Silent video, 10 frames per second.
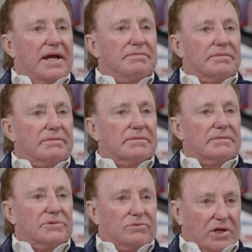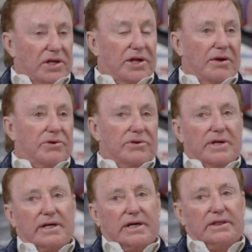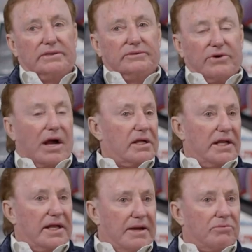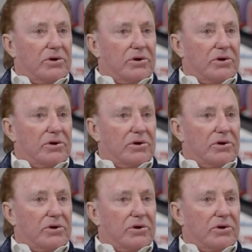We're going to go to Rockingham.